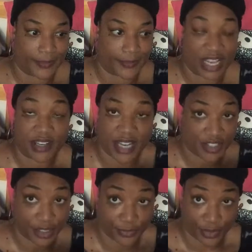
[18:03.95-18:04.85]
they're
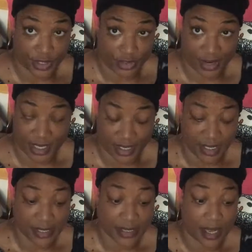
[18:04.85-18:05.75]
just
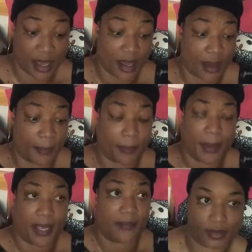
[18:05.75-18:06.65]
frustrations.
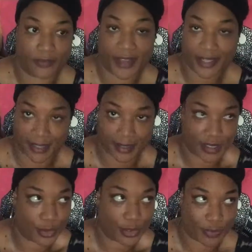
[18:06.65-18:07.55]
But the fact is,
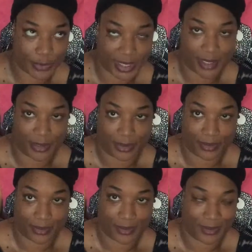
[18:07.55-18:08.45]
children will need you.
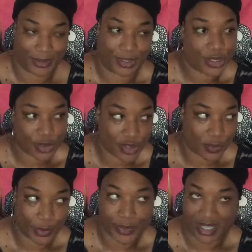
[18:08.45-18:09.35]
Your
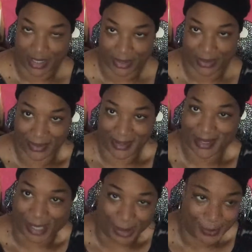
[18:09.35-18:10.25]
children will need you.
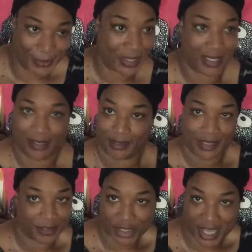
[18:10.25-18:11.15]
So
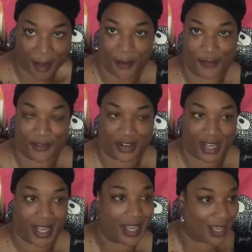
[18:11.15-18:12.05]
just get over
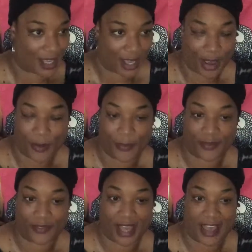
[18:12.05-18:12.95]
it, get on
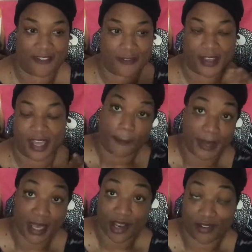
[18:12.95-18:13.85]
with life,
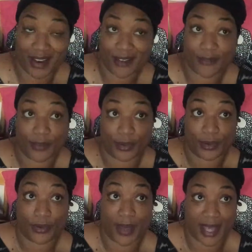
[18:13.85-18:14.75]
being
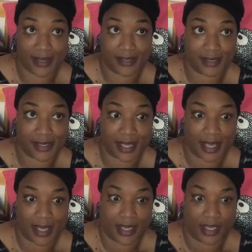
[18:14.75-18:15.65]
grateful and,
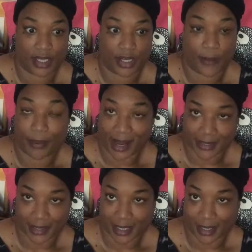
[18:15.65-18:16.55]
you know,
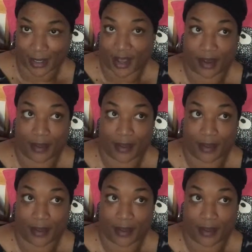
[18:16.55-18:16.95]
practicing